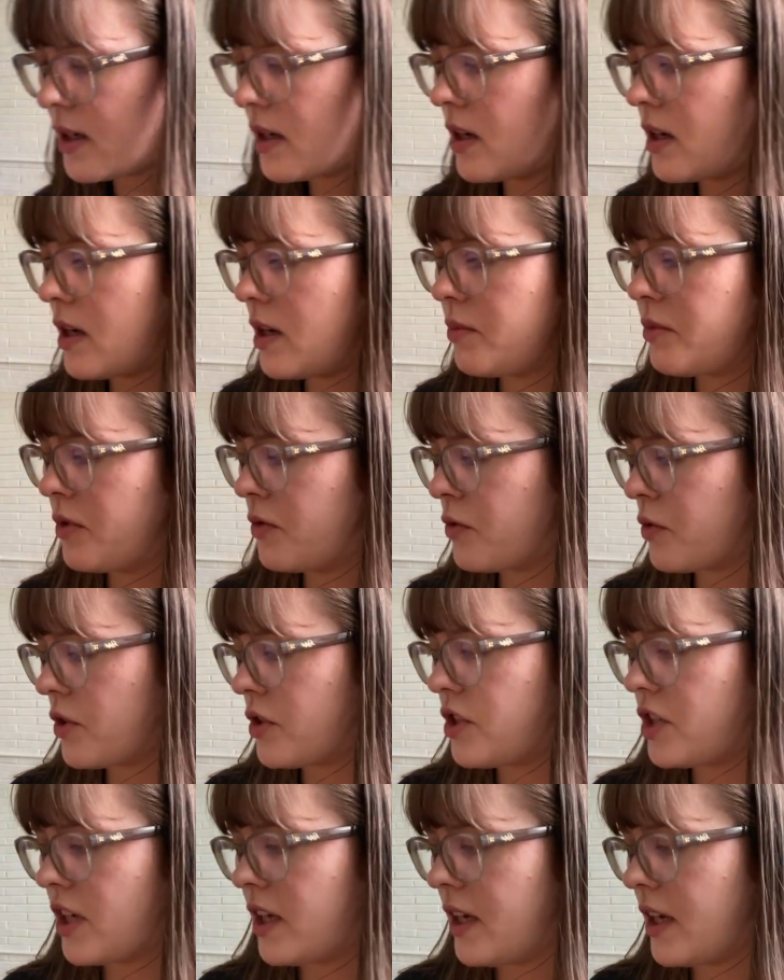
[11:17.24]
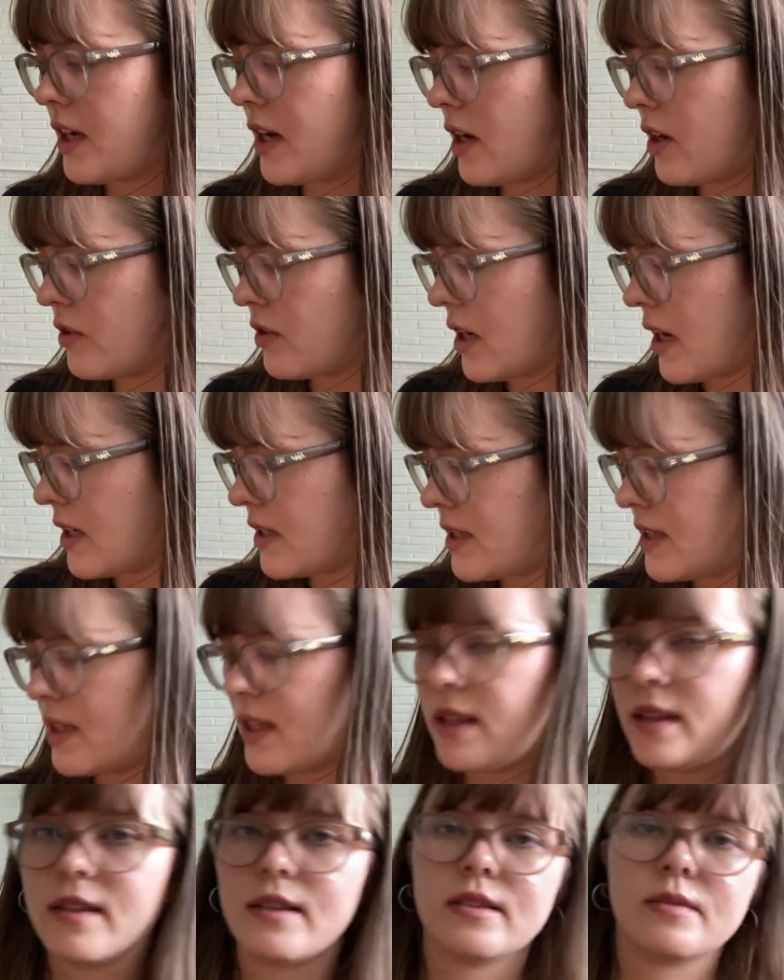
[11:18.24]
uh, before checking out, I
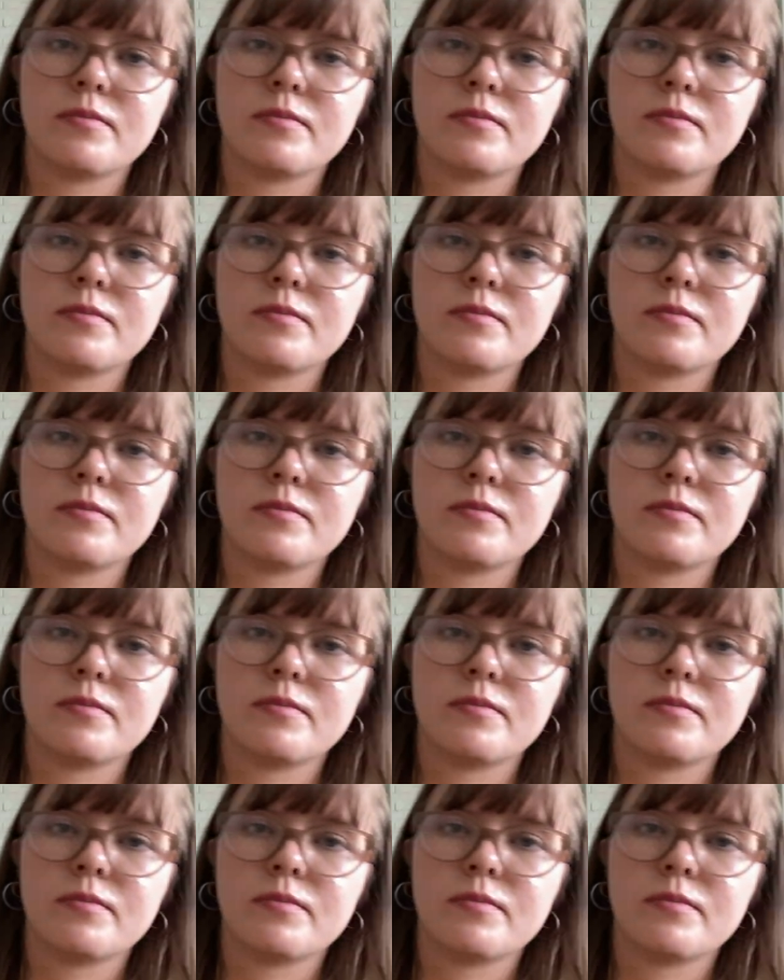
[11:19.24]
seen this